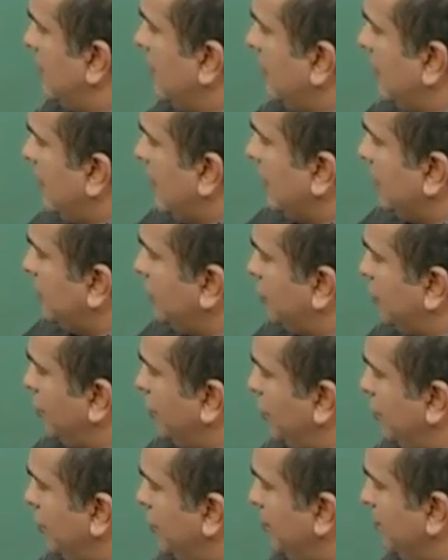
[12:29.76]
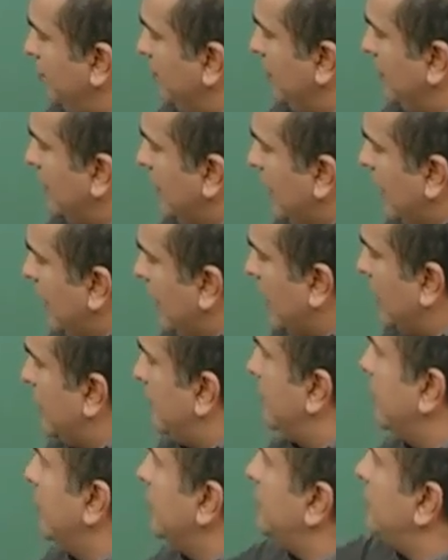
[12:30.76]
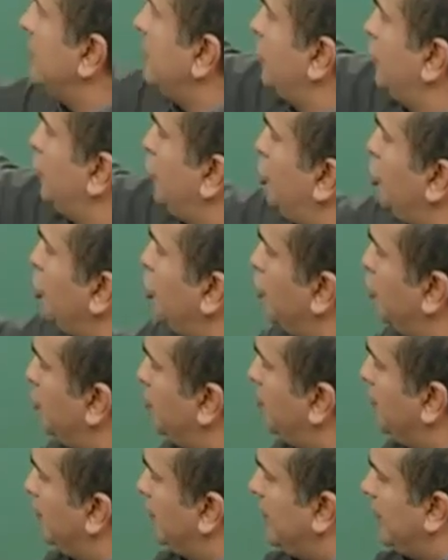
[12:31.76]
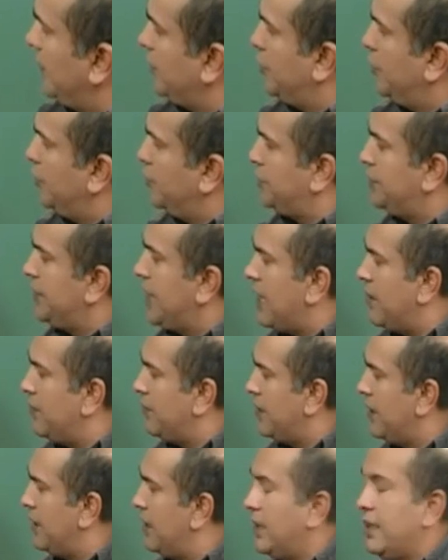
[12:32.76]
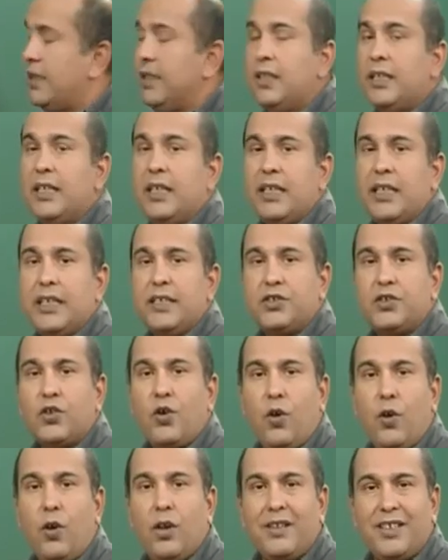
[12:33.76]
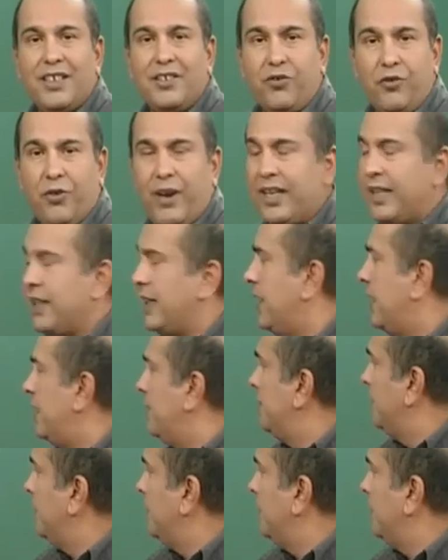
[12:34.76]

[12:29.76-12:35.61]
like so, and this tube that goes down here is called the trachea.